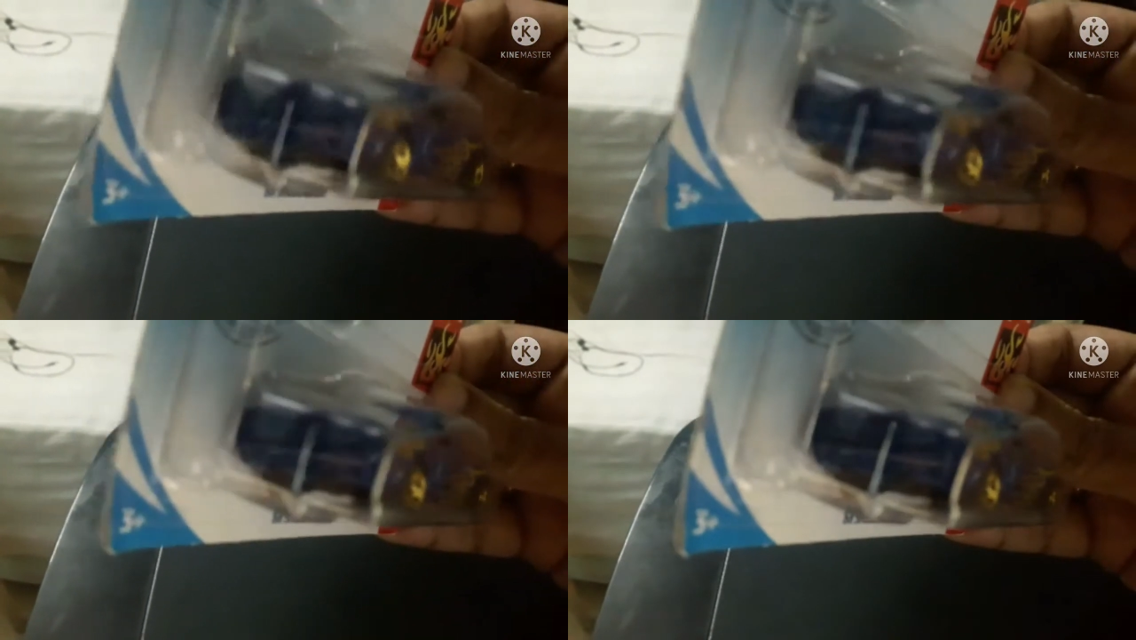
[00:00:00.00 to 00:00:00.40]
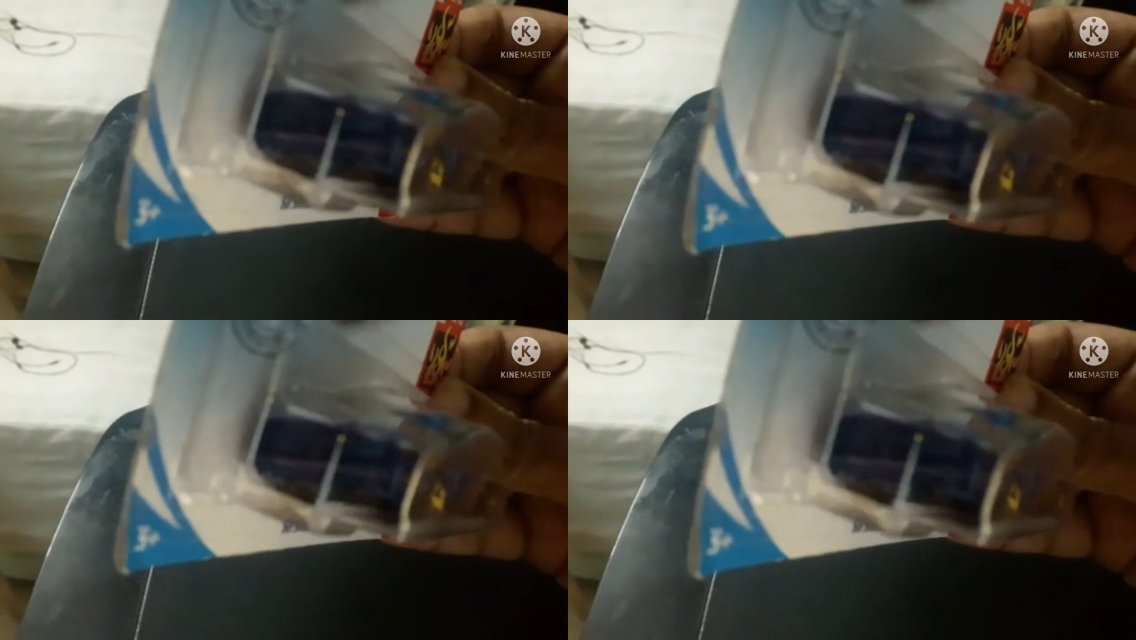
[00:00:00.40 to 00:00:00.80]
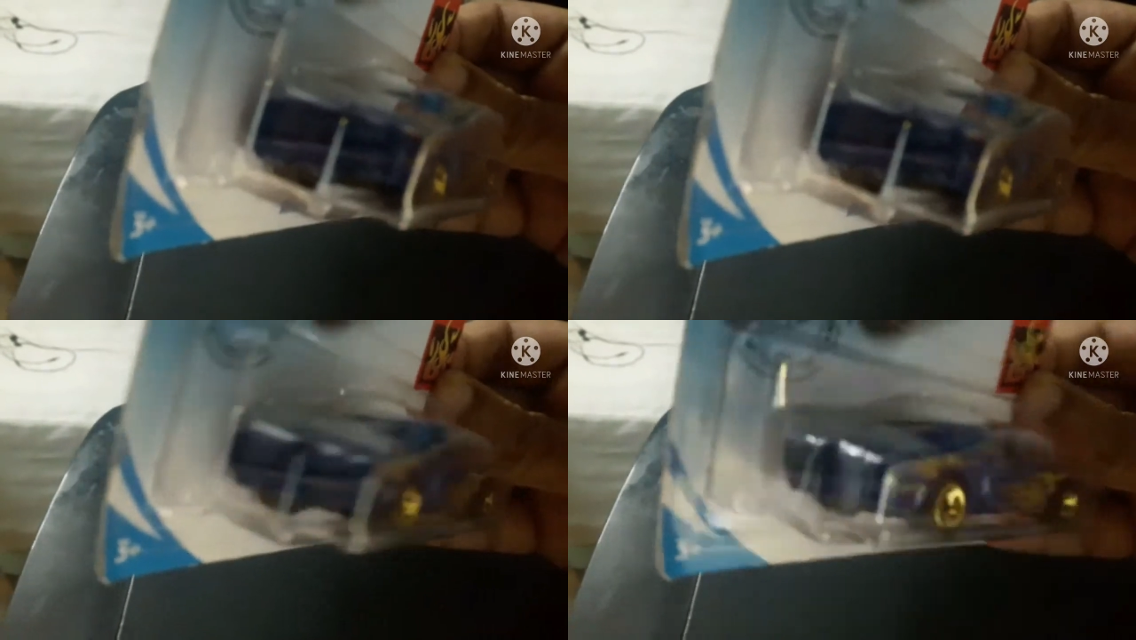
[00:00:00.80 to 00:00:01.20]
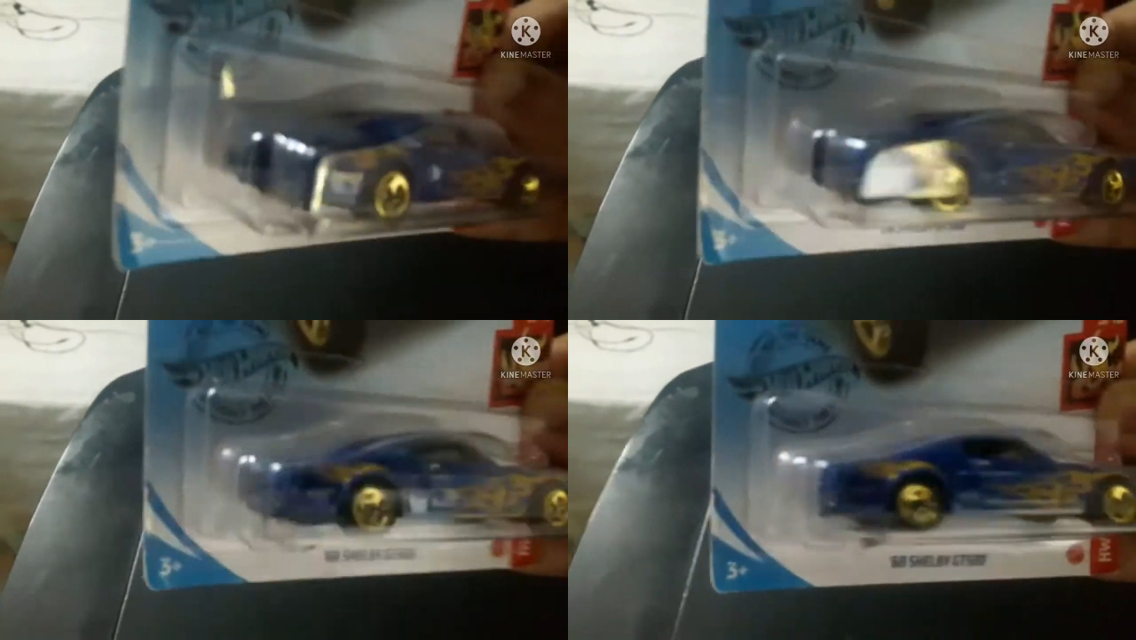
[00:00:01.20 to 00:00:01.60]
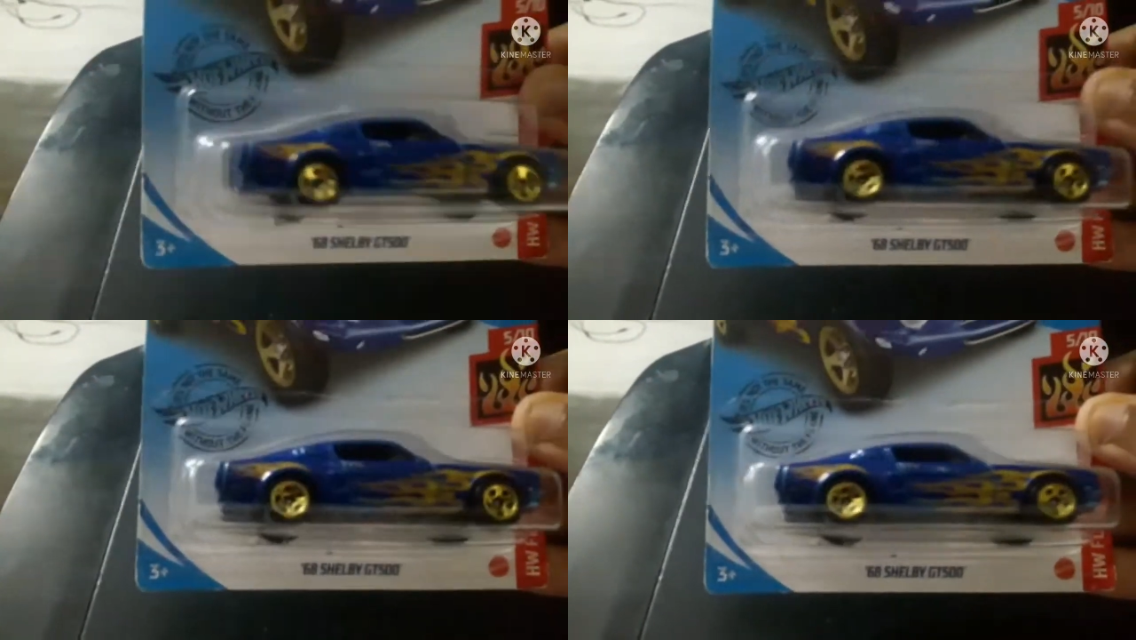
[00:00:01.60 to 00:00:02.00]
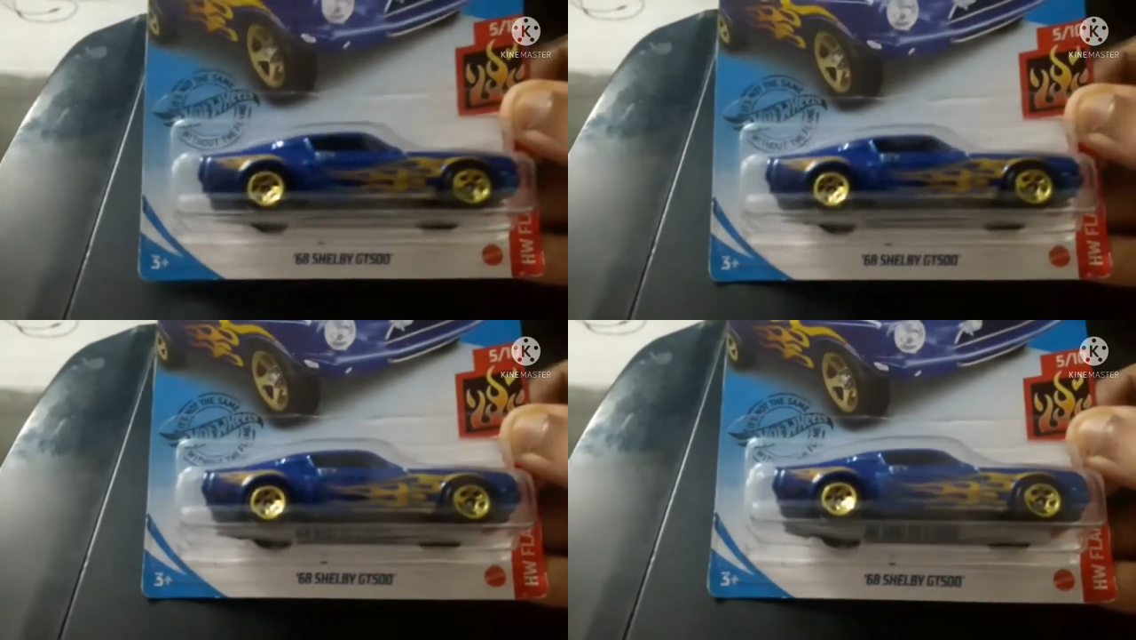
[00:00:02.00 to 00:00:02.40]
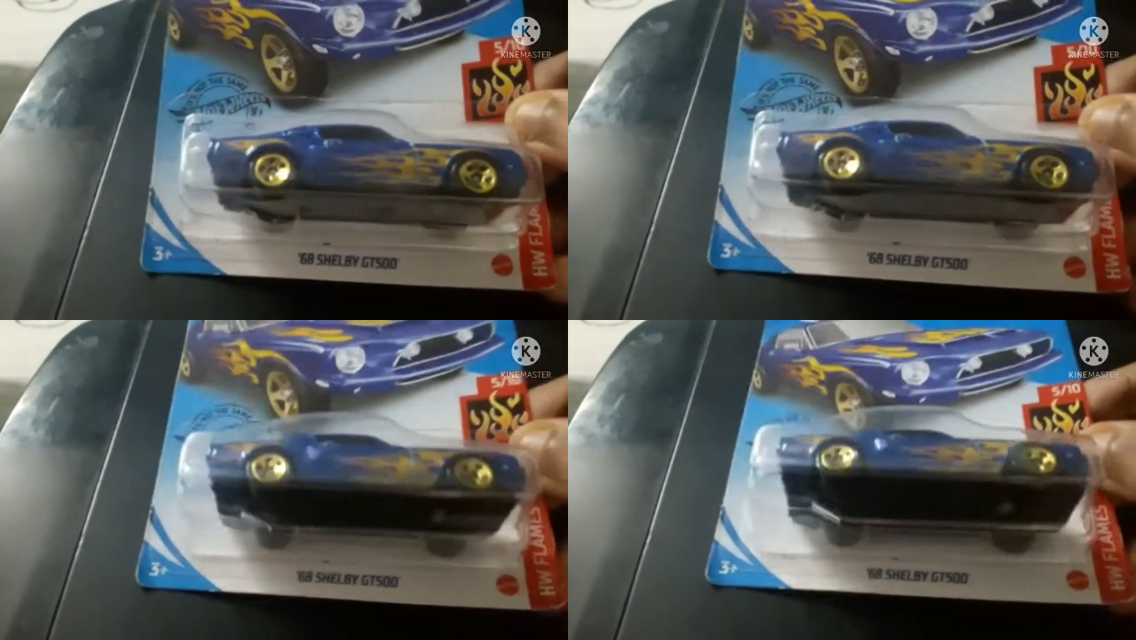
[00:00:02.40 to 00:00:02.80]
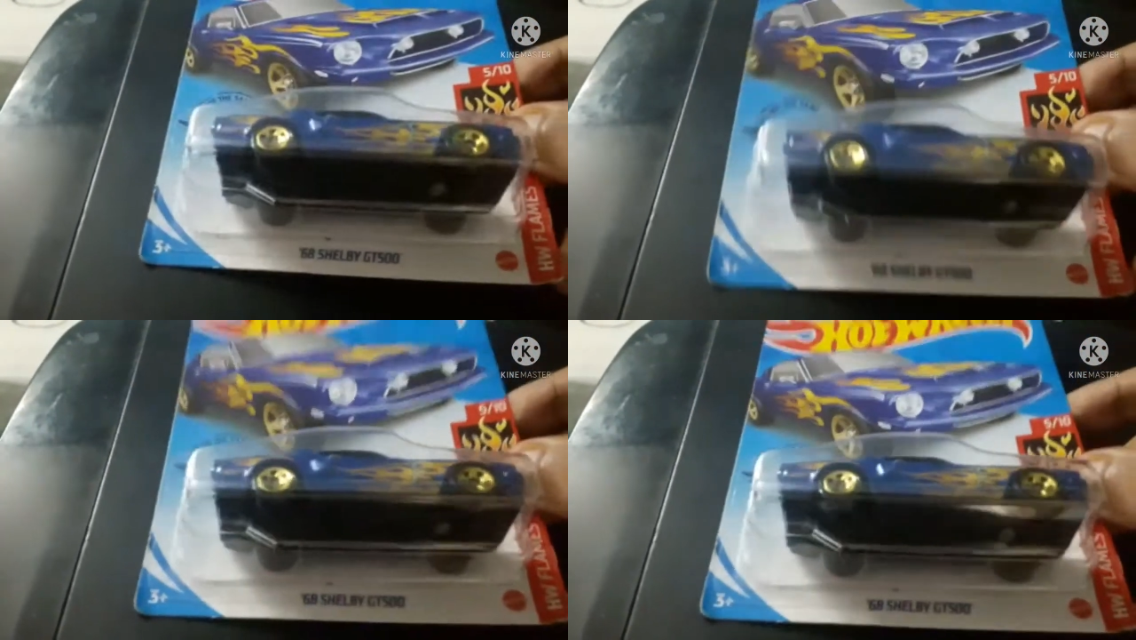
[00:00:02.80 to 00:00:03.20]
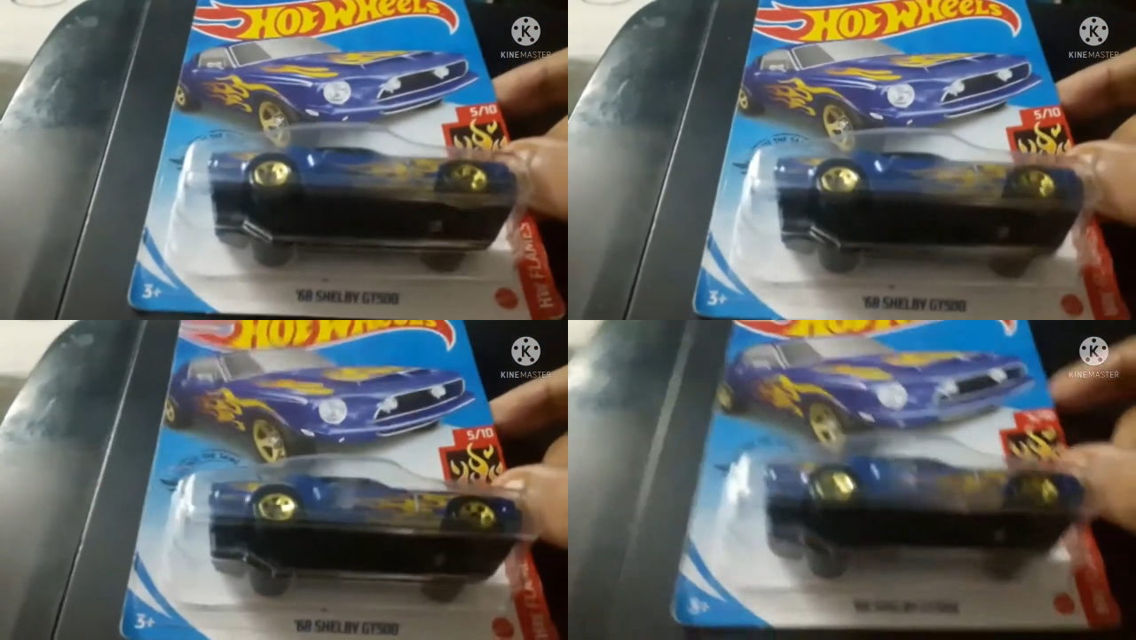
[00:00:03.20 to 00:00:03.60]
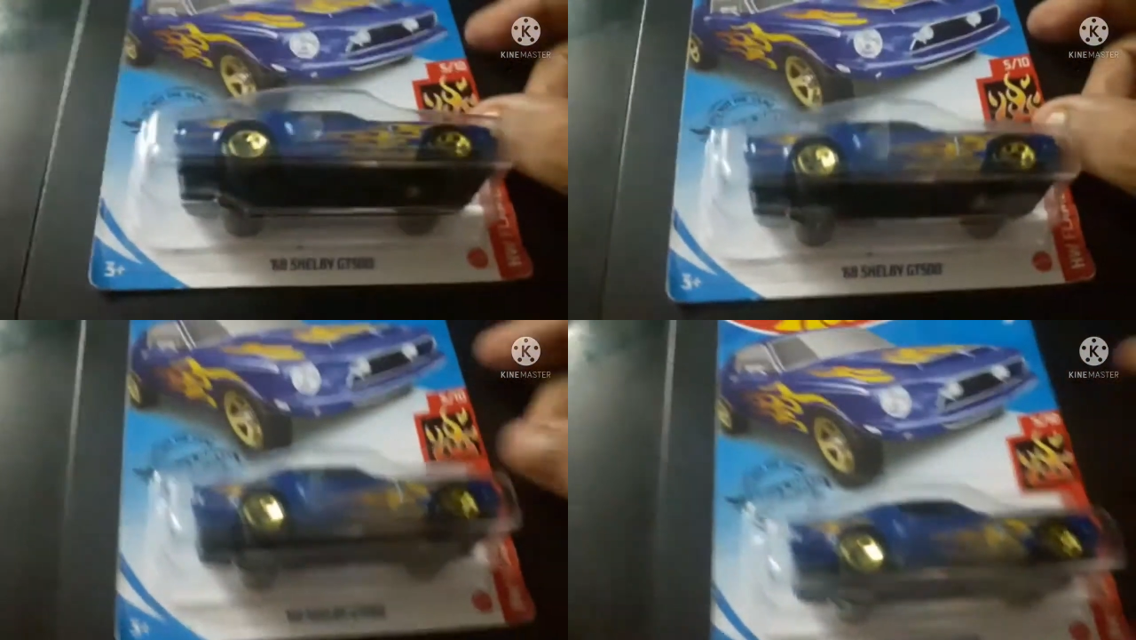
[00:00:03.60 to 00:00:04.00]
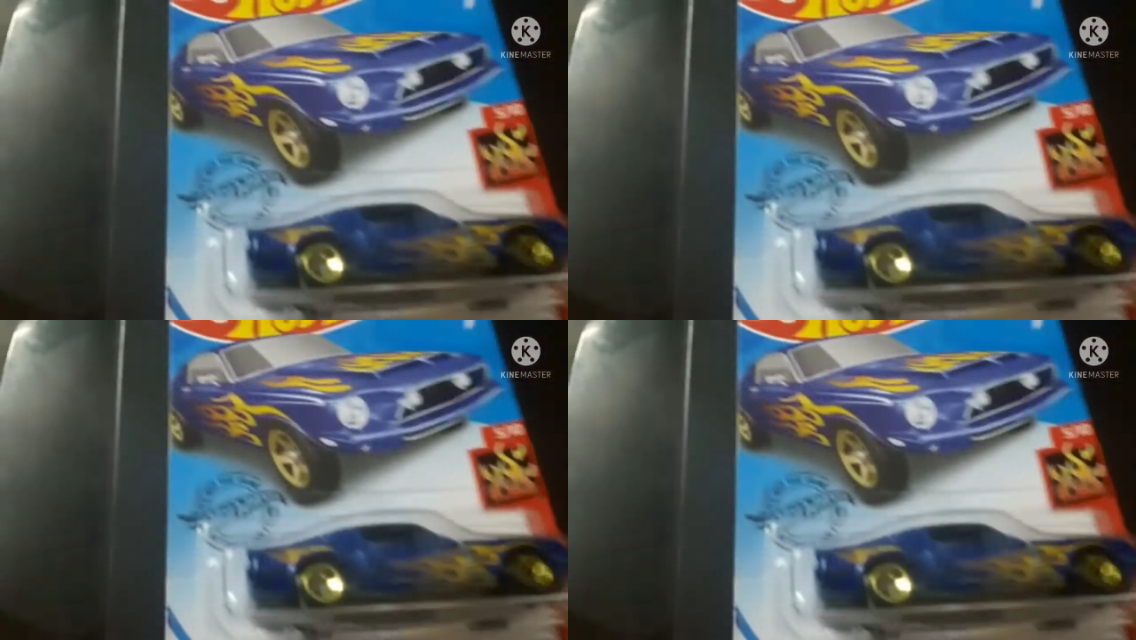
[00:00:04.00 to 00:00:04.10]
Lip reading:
(no speaker visible)